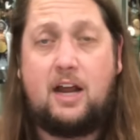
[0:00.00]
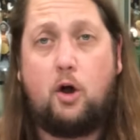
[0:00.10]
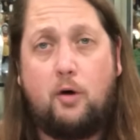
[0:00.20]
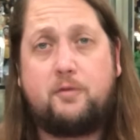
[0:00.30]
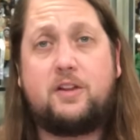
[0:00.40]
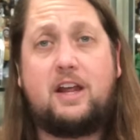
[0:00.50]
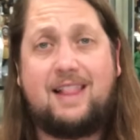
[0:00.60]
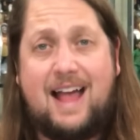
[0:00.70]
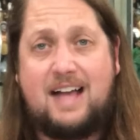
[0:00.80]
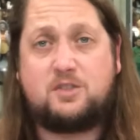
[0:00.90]
And hopefully
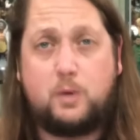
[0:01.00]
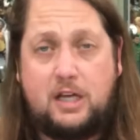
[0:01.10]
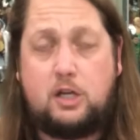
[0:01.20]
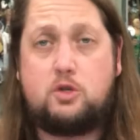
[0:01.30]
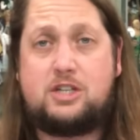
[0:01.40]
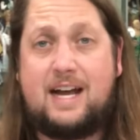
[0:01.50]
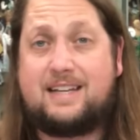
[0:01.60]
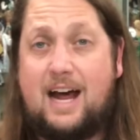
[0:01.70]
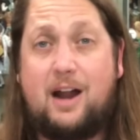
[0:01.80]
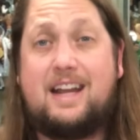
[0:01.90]
last week you checked out.